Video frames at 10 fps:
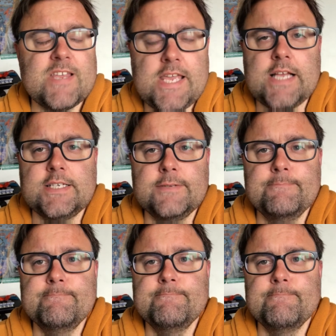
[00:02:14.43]
Yes,
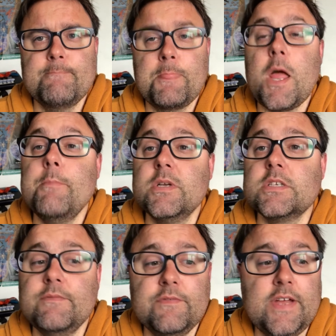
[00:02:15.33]
I
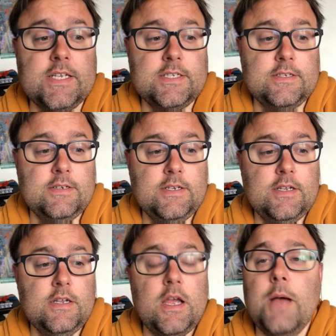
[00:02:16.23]
must confess.
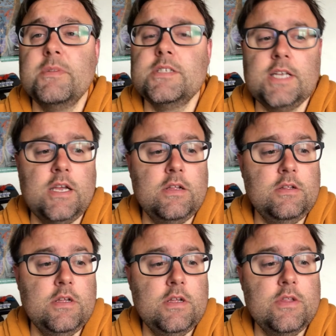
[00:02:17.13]
I must
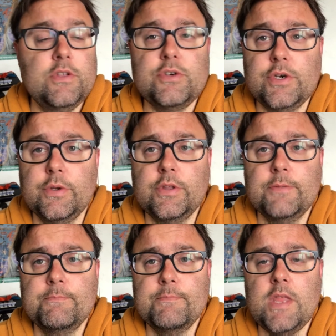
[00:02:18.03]
tell the
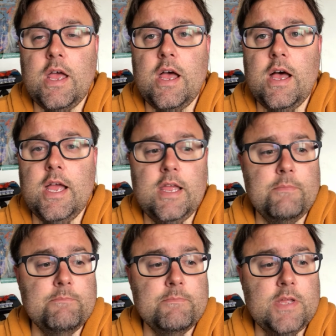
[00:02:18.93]
truth. I
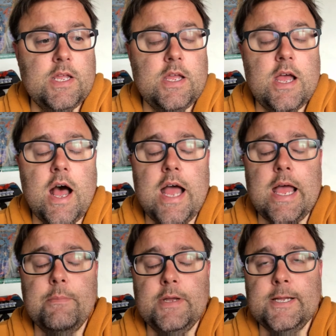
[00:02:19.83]
am,
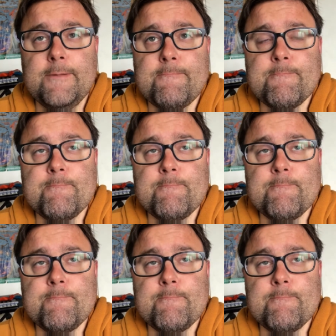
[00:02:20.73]
I am a,